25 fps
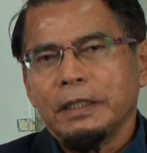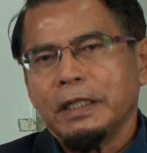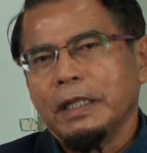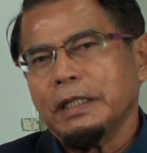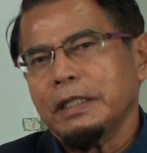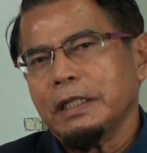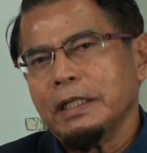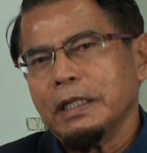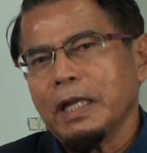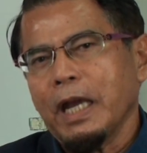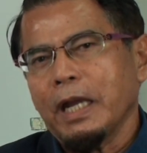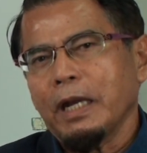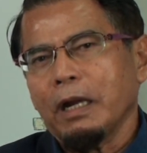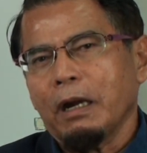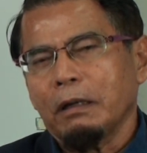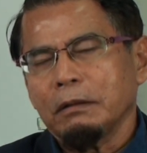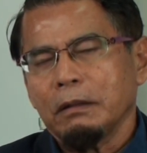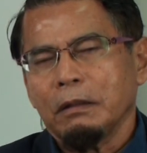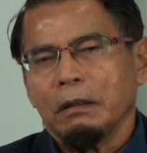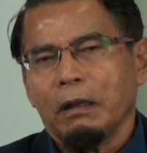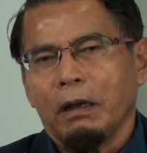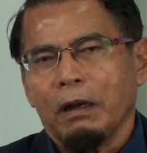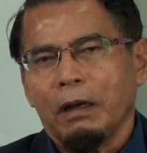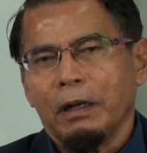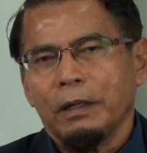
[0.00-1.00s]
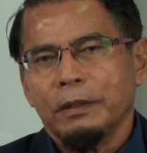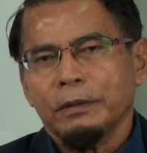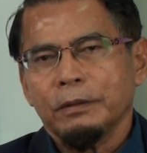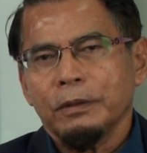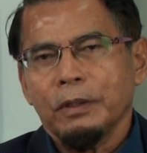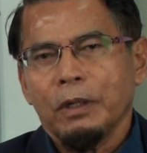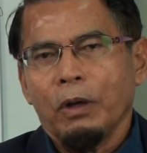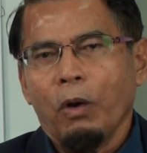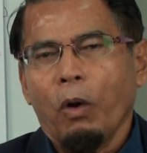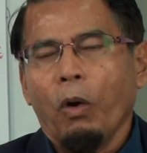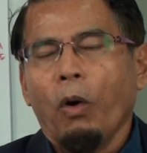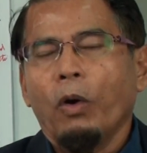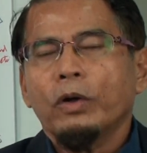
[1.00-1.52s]
they deny Allah,
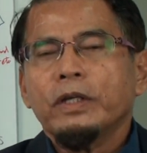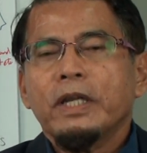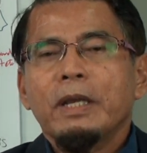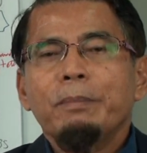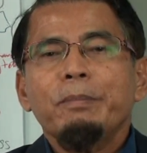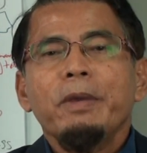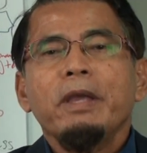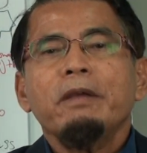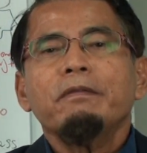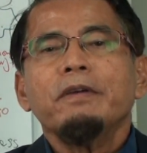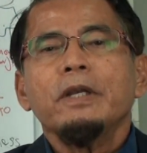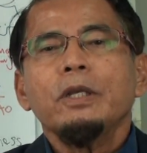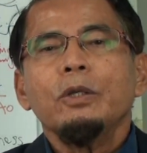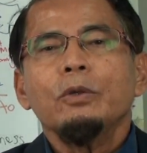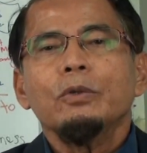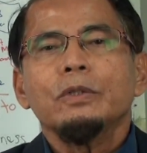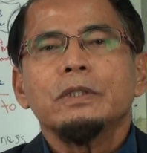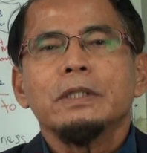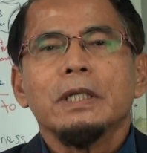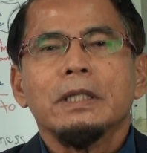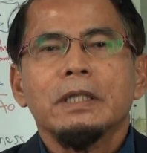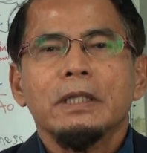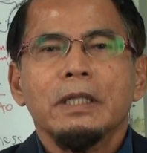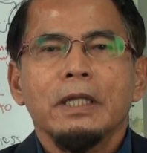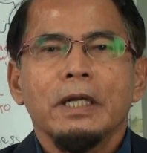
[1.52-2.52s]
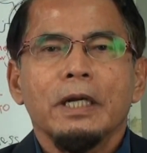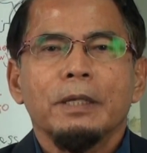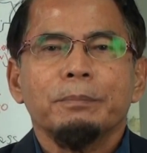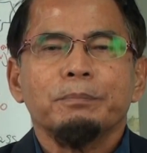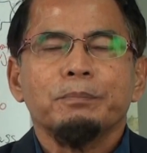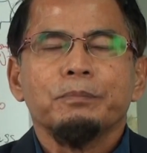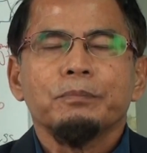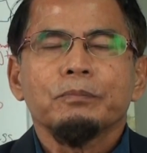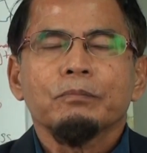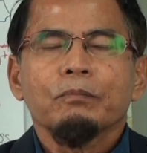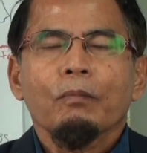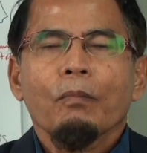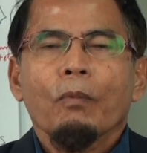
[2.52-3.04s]
or they may even use the term,